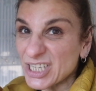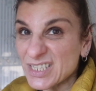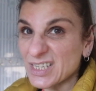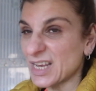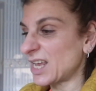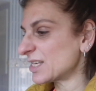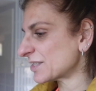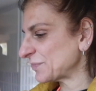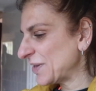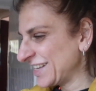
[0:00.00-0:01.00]
just in
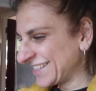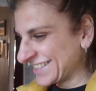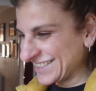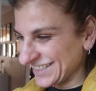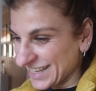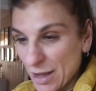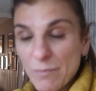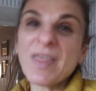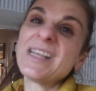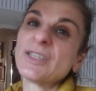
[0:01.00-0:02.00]
case. But
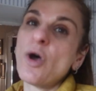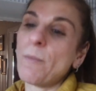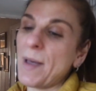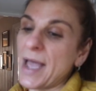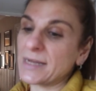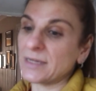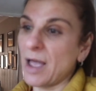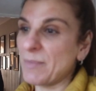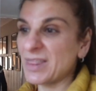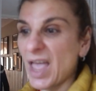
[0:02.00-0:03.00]
that's not bad.
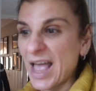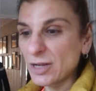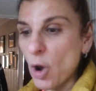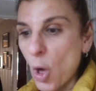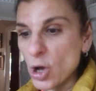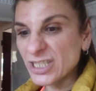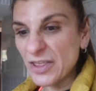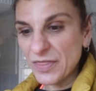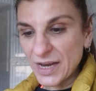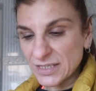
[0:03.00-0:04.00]
I mean, they had loads
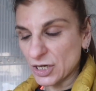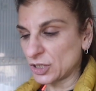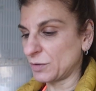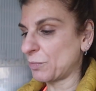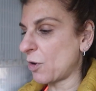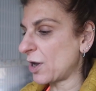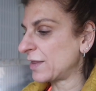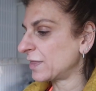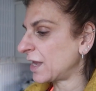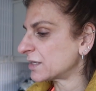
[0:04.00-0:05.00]
of things I could have bought
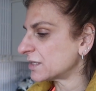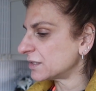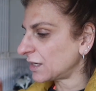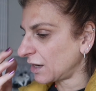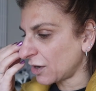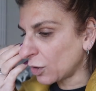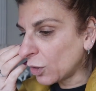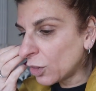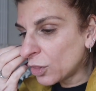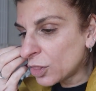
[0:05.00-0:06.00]
in there today.
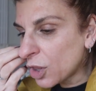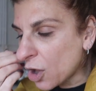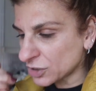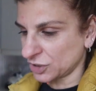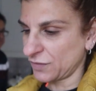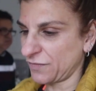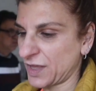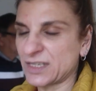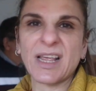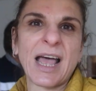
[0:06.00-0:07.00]
Lots of
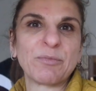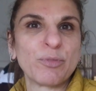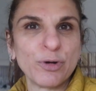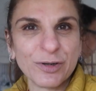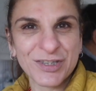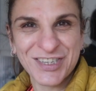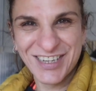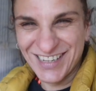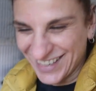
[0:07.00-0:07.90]
things. They had boots.